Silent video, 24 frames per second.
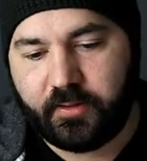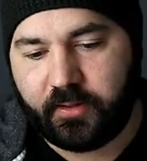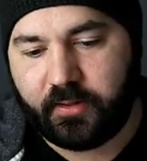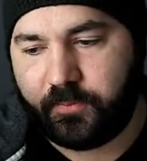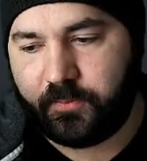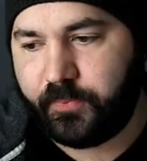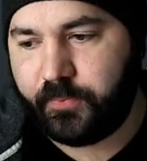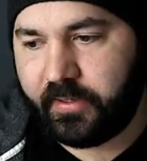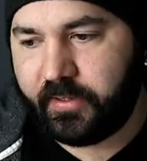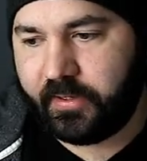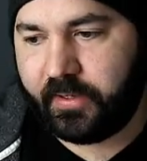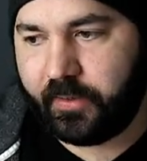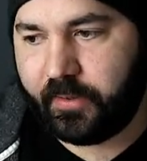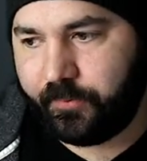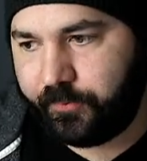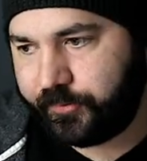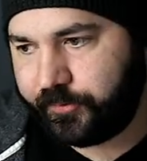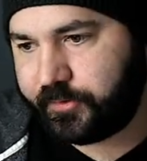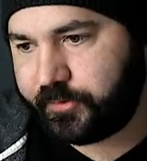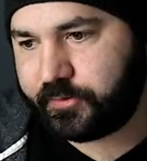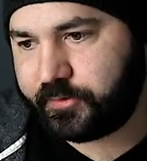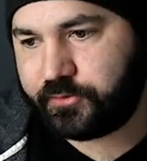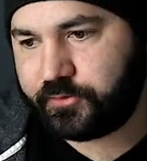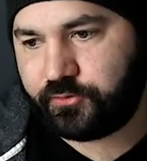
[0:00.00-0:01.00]
than being able
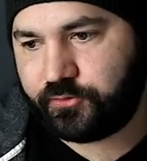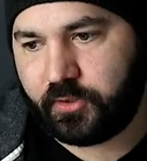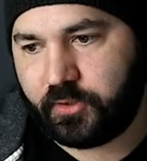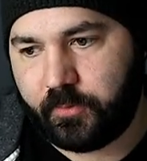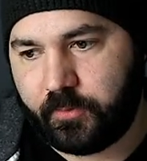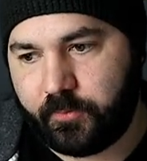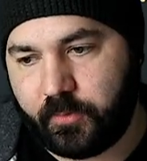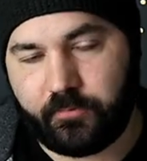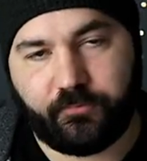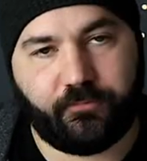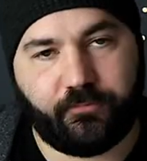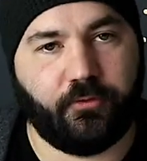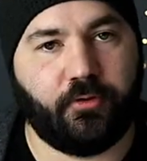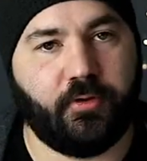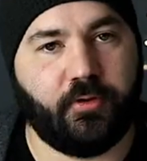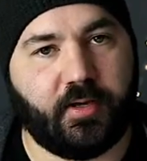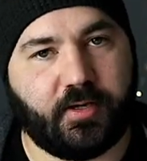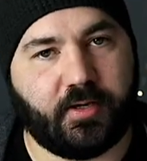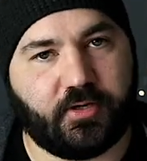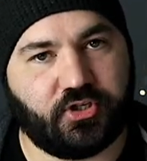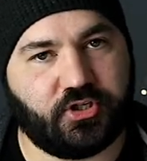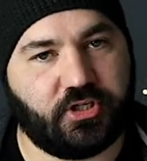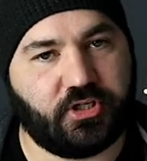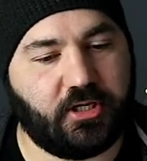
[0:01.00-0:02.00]
to stream in full
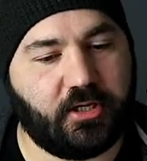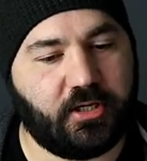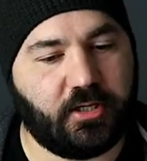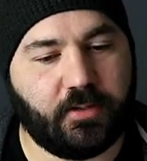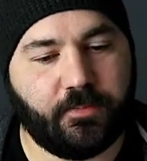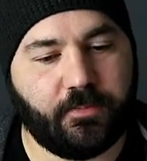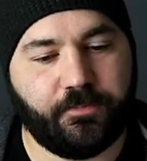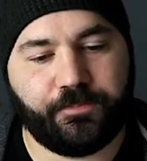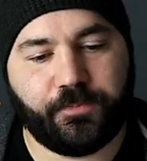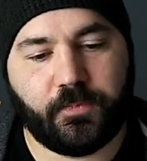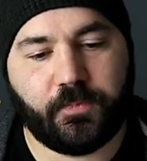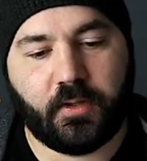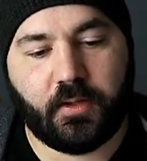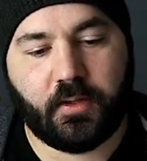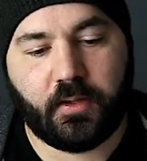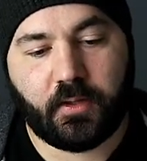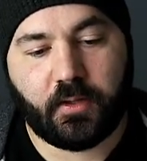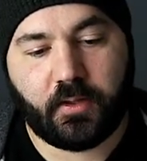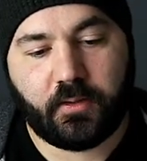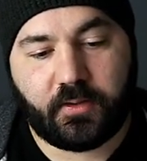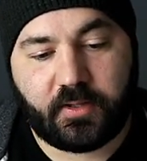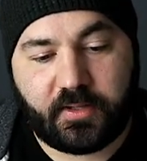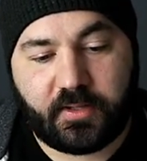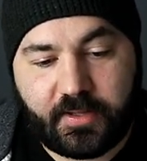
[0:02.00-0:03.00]
HD,
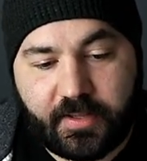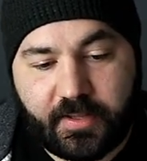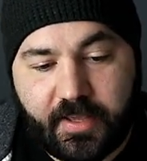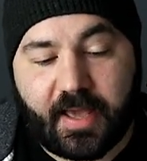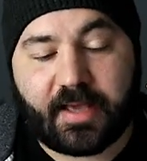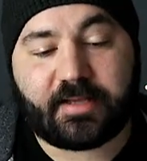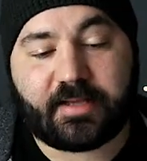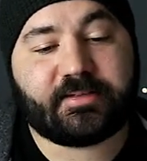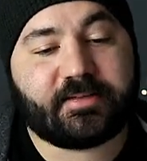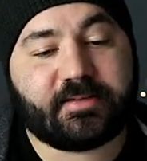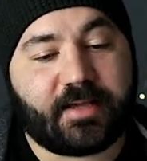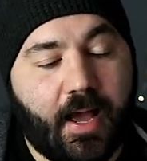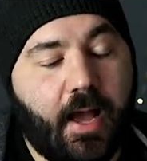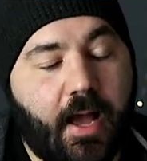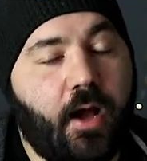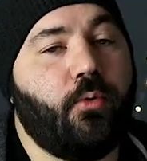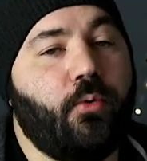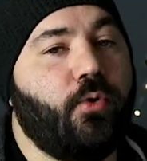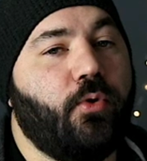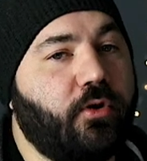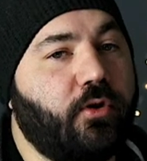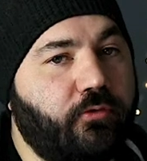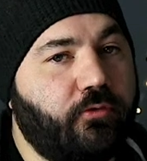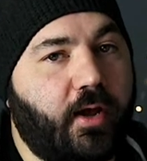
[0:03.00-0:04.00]
then yes, I
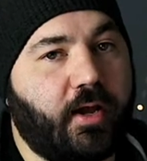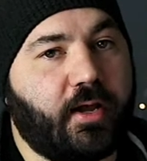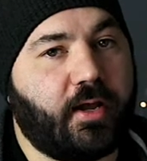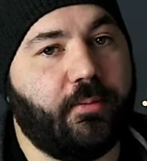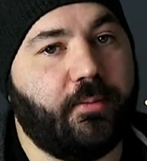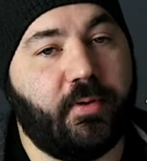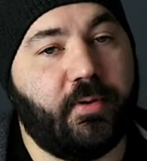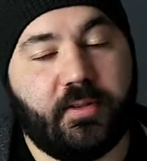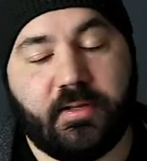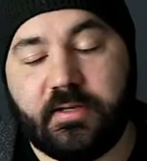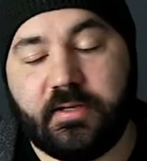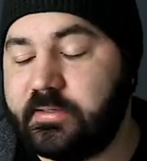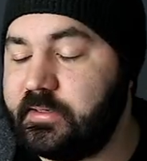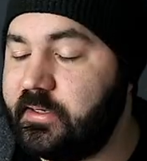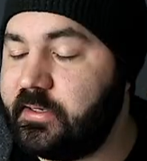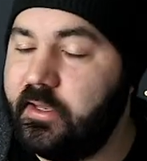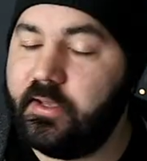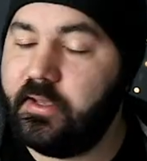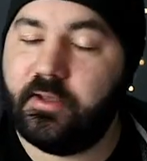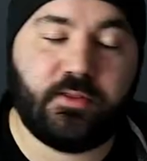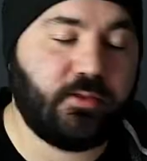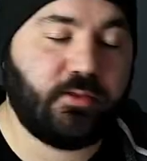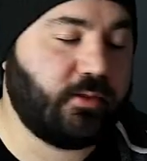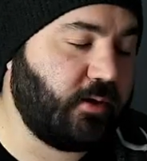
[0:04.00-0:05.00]
would recommend this.
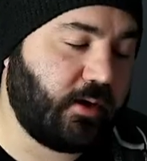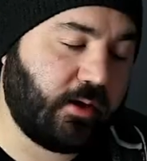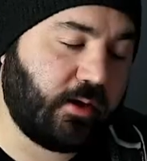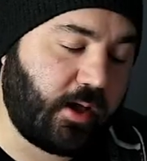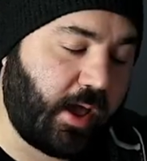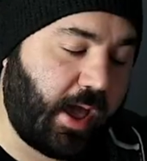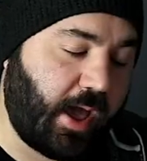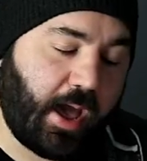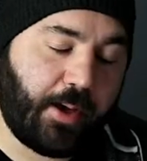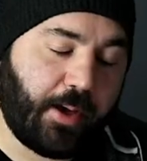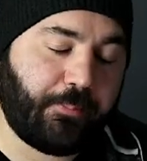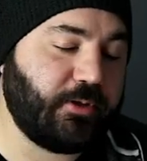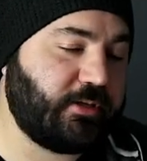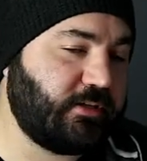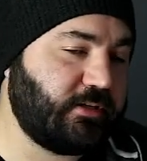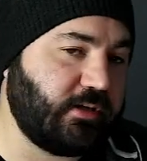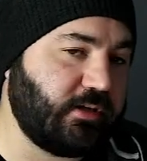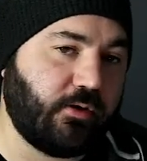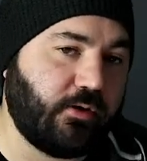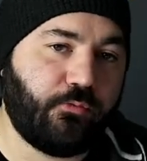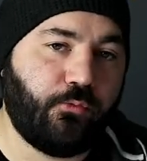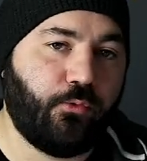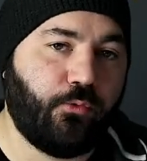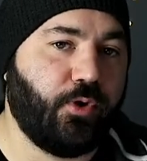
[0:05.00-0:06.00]
It, the app
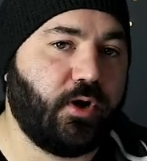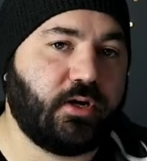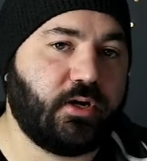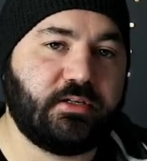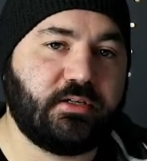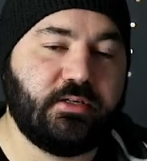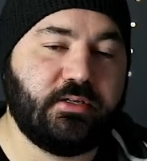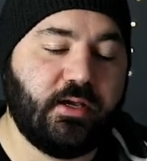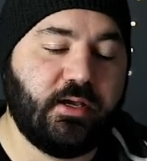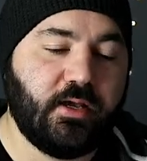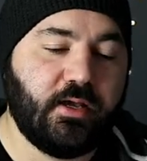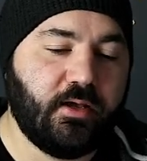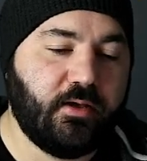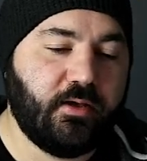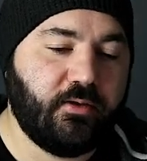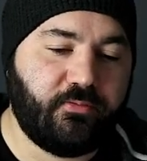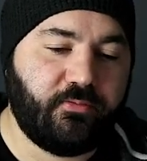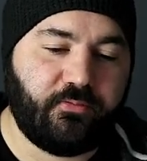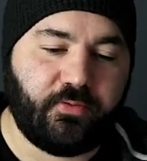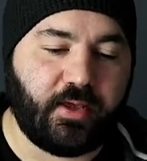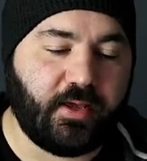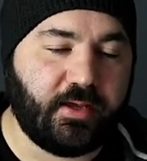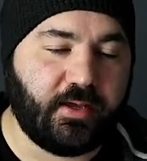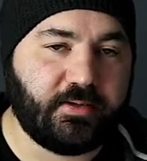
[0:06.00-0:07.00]
itself works
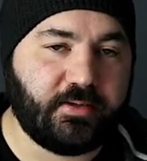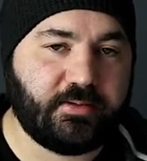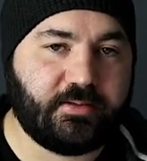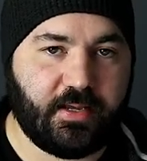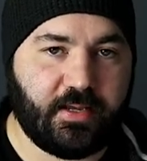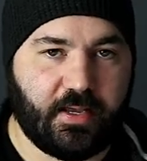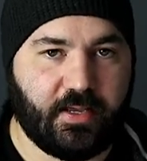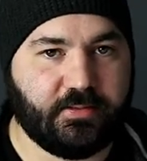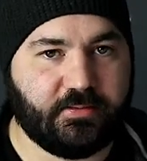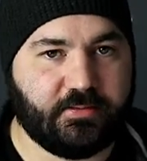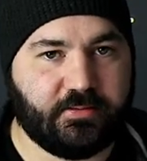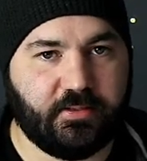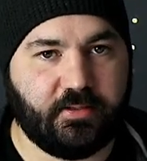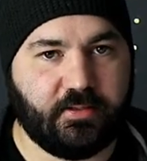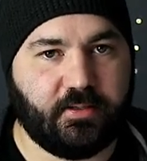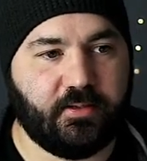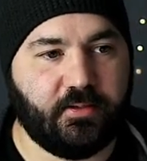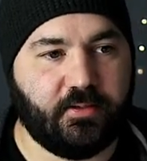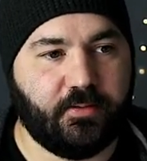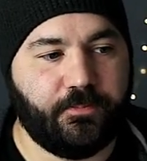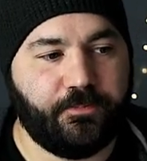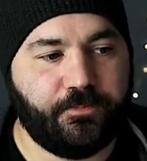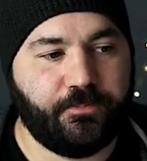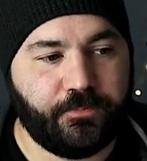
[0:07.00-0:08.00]

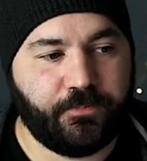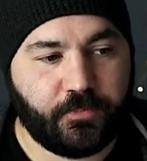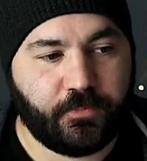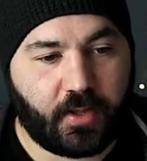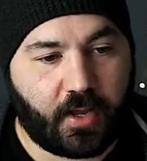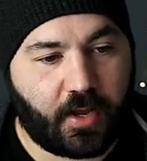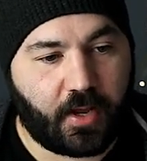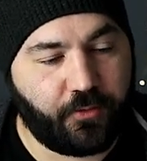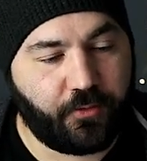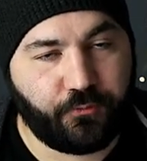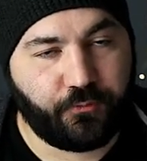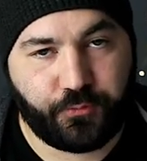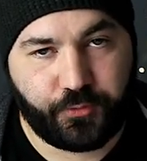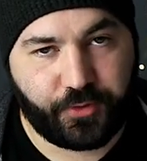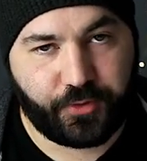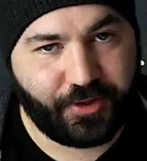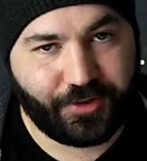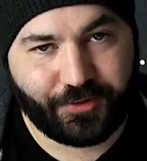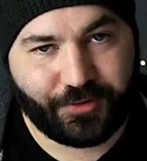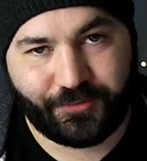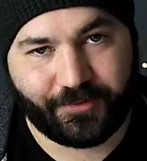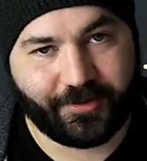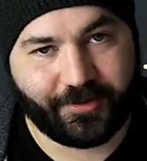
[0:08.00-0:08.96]
fantastic. I really,